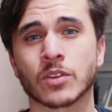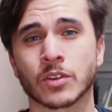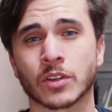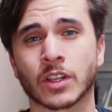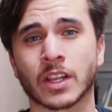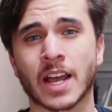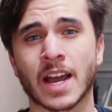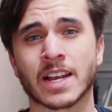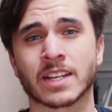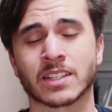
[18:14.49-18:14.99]

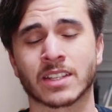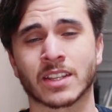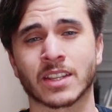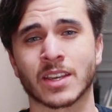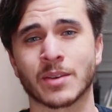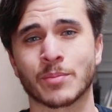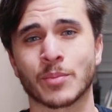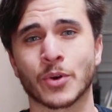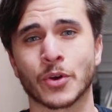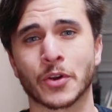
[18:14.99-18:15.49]
class that
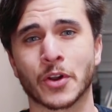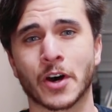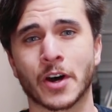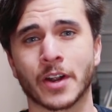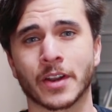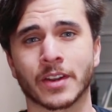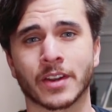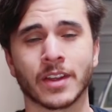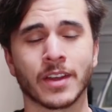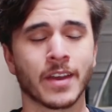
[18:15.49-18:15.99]
they put
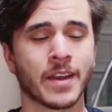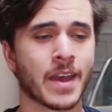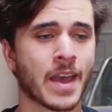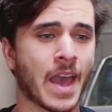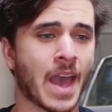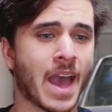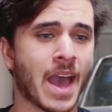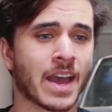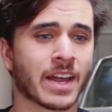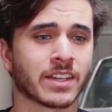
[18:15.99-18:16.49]
on
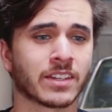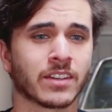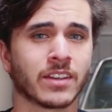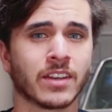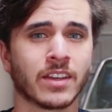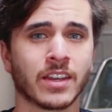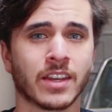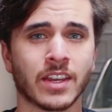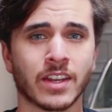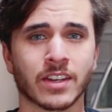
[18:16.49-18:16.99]
at
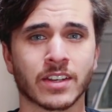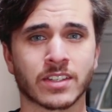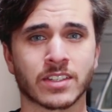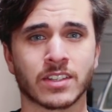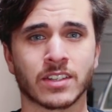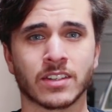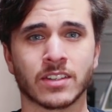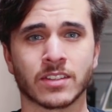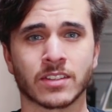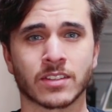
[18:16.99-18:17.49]

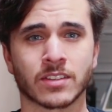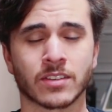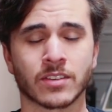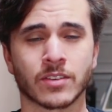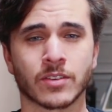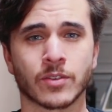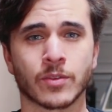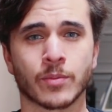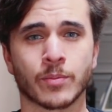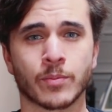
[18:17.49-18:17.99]
Hennessy's
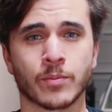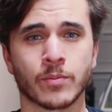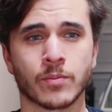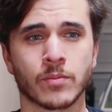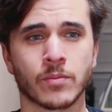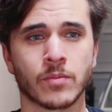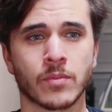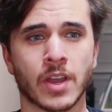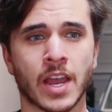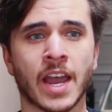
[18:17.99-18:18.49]

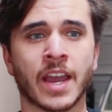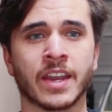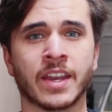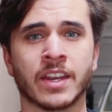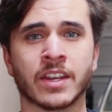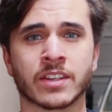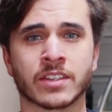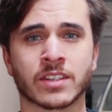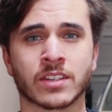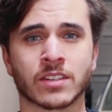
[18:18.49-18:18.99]

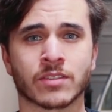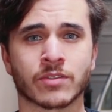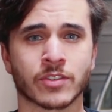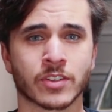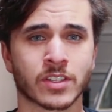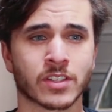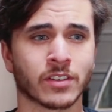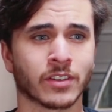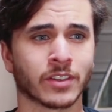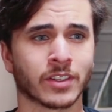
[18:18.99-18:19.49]

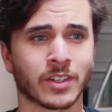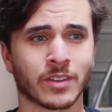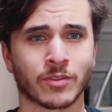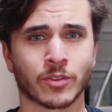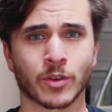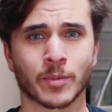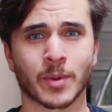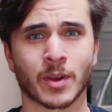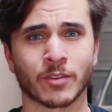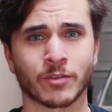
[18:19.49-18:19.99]
facility
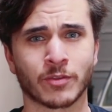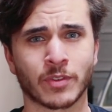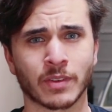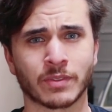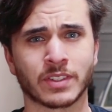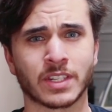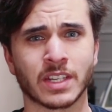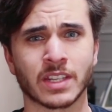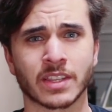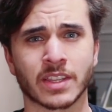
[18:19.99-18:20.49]
for about
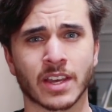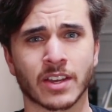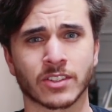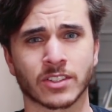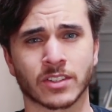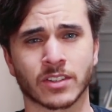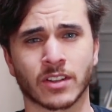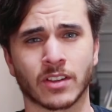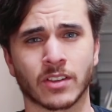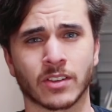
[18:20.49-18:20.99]

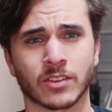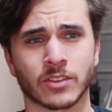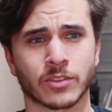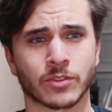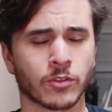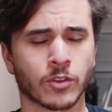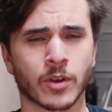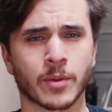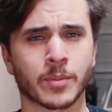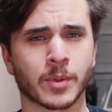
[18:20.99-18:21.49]
$15,000
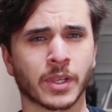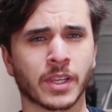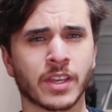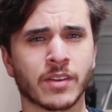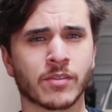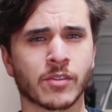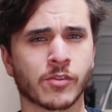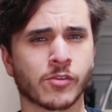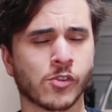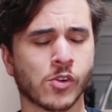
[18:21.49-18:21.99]
for, I
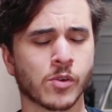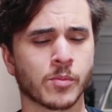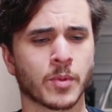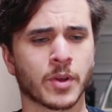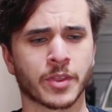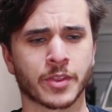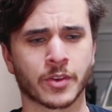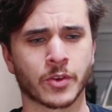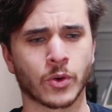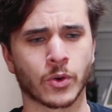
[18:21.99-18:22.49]
believe, a
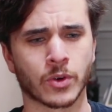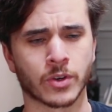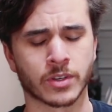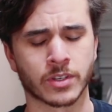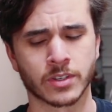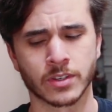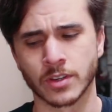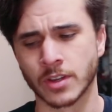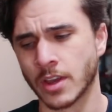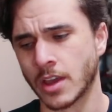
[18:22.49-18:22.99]
4-month
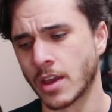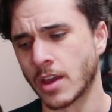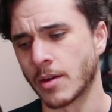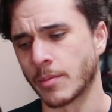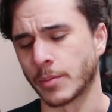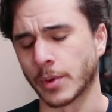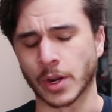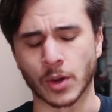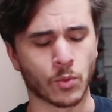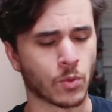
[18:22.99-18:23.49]
course,
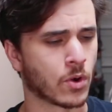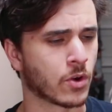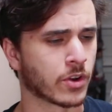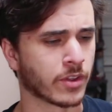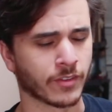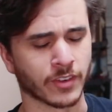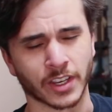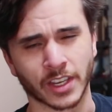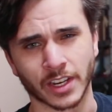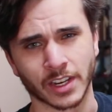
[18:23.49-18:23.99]
but I won't
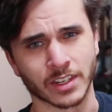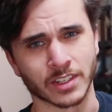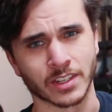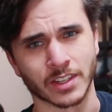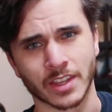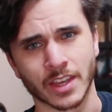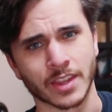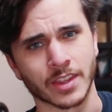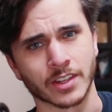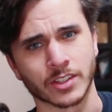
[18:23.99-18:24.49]
even get into
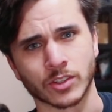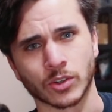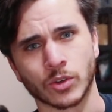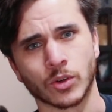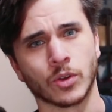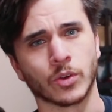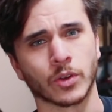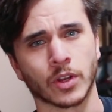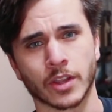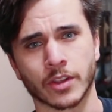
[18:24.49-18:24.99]
that. That's a
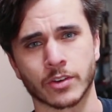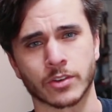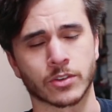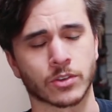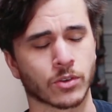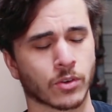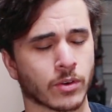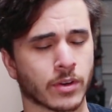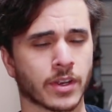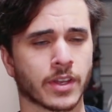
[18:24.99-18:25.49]
whole nother
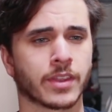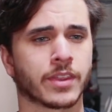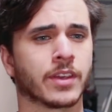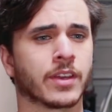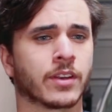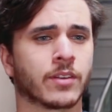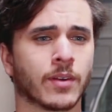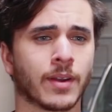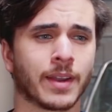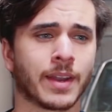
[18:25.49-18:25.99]
story, I
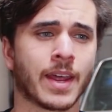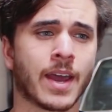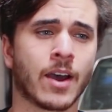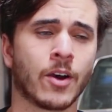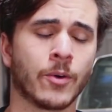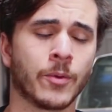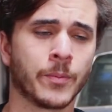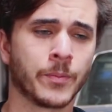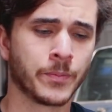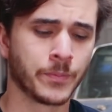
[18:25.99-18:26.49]
think, right
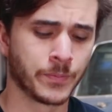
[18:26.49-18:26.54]
now.